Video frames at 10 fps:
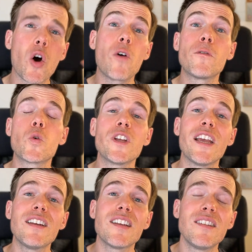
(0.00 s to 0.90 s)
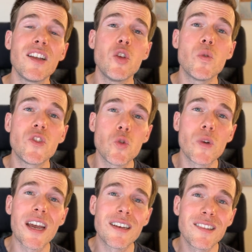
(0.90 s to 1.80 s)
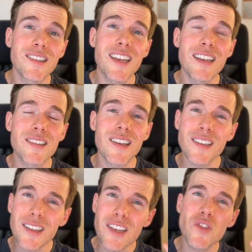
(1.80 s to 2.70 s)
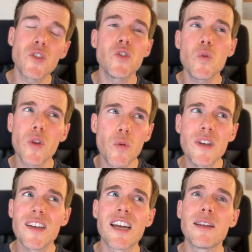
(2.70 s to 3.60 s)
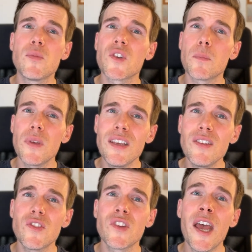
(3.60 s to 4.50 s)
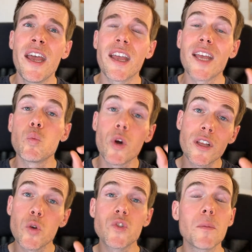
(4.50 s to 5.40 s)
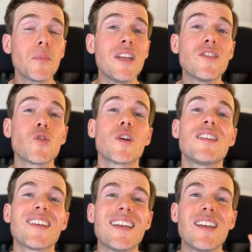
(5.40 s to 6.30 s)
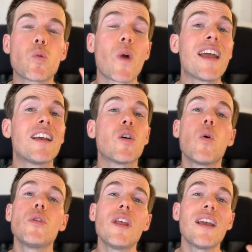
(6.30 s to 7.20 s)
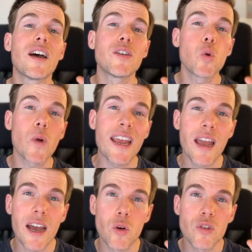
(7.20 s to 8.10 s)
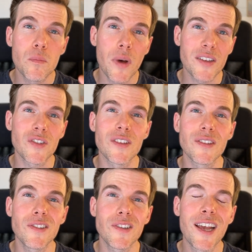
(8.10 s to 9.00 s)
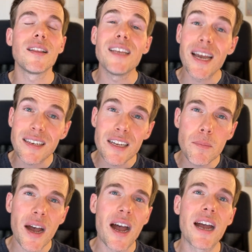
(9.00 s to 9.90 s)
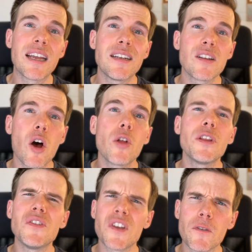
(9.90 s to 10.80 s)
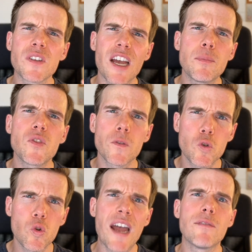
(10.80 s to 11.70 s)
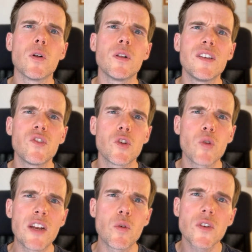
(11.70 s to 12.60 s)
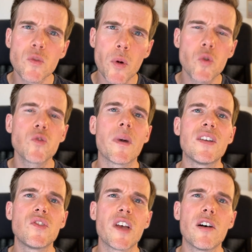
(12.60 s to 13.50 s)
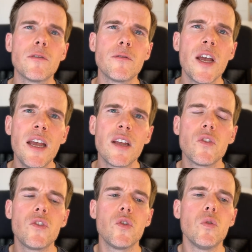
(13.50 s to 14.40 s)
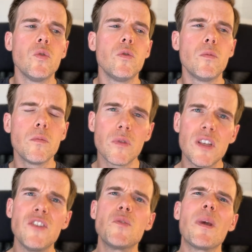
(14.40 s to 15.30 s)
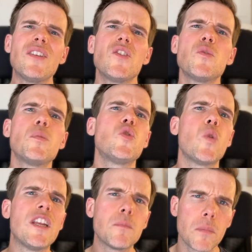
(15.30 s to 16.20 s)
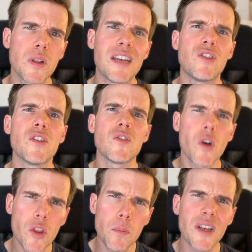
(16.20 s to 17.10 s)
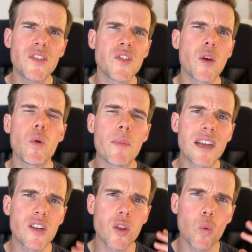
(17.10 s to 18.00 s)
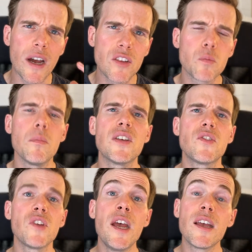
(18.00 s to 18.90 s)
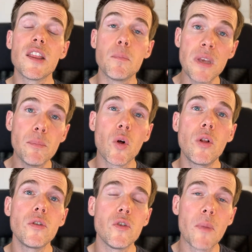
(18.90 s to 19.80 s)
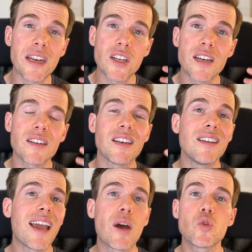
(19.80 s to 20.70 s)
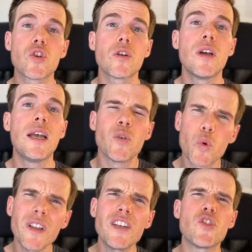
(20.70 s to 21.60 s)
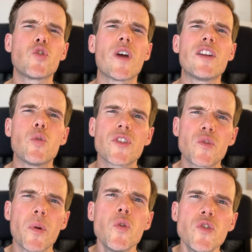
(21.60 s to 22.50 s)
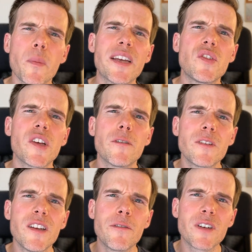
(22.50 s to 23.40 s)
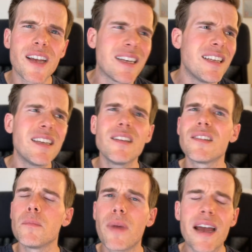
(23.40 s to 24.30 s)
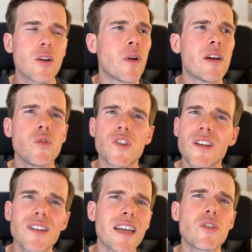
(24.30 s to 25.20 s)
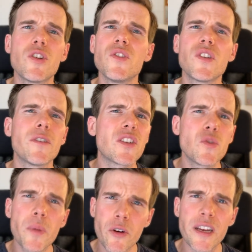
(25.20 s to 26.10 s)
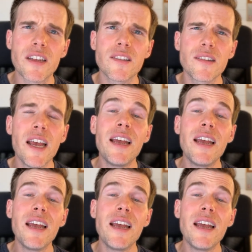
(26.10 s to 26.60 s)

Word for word: all 48 contiguous United States at least two to three times apiece. And one of those complete circuits I did riding only on Greyhound buses. The idea behind all these different types of travel is to try to expose myself to these spaces between places, all the places that we might otherwise miss, the people you might not encounter, and really just trying to expose myself to different ideas and backgrounds and collections of experience